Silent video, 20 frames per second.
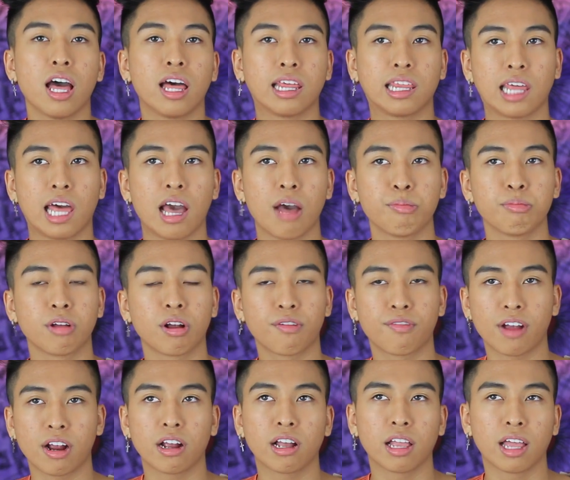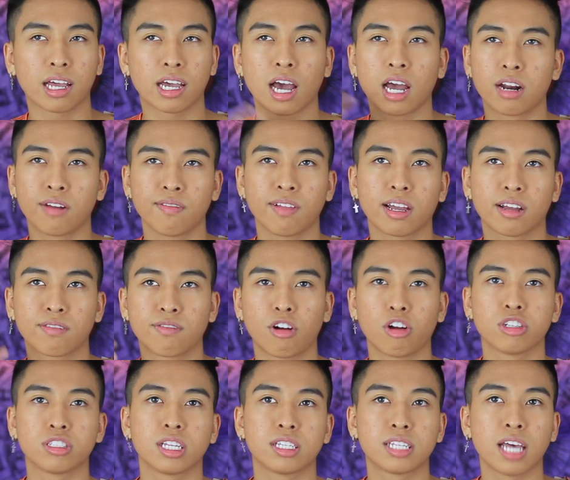them. They're very like kind of like
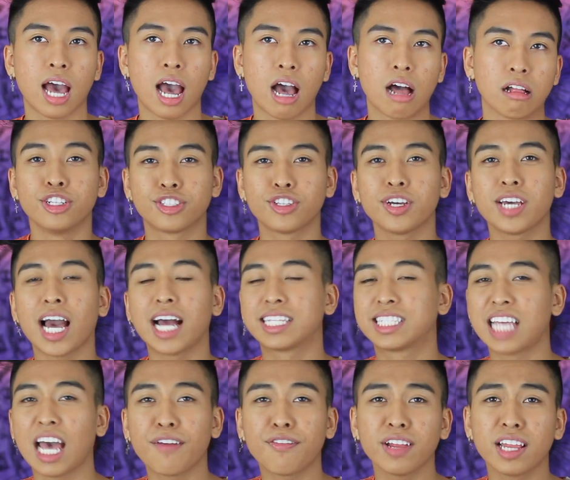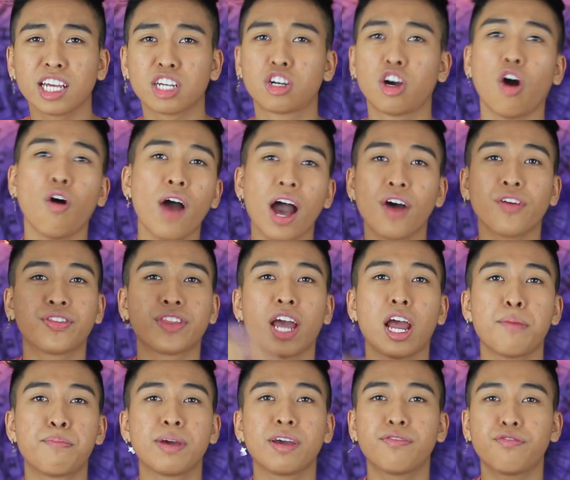versatile. So yeah, definitely go out
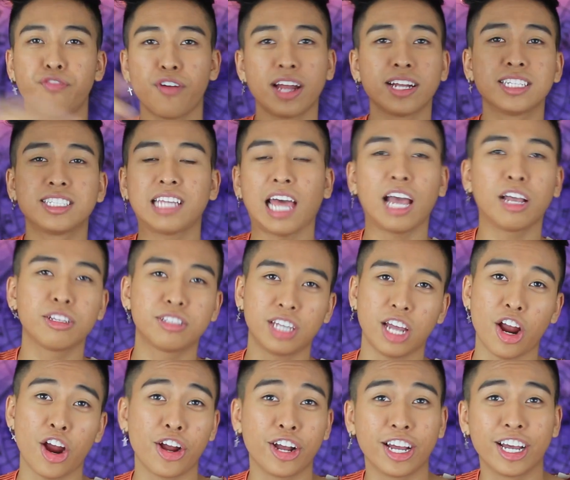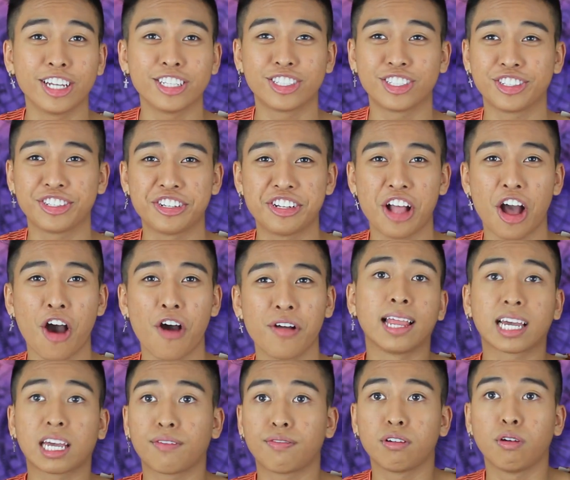there, befriend a Sagittarius, you know.
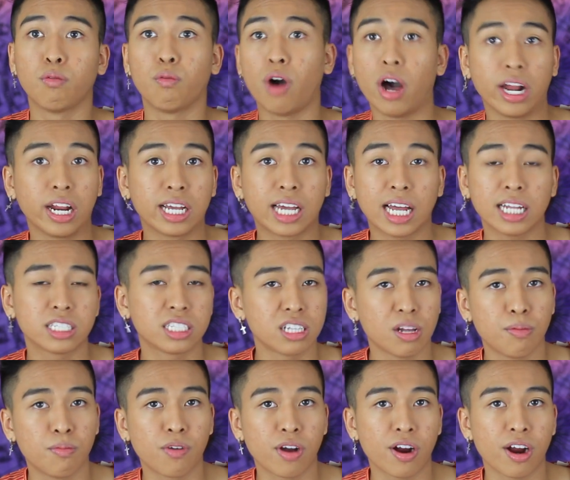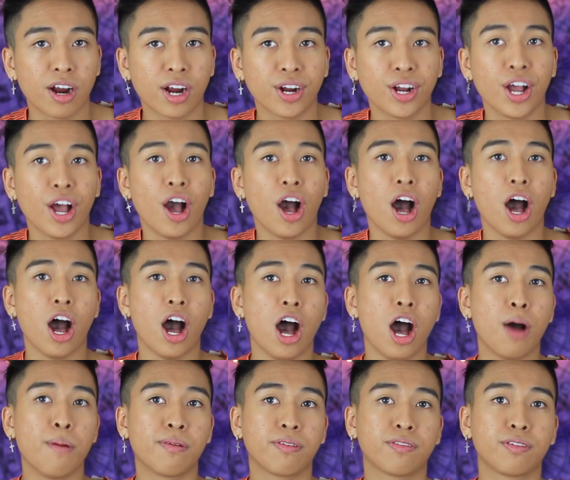Like if you want to get somewhere,
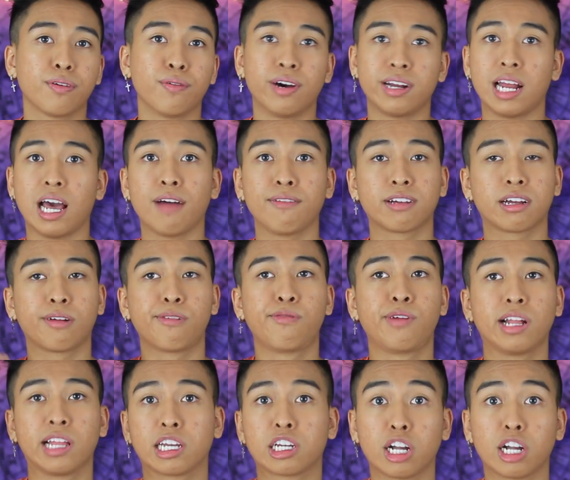if you want to have like a really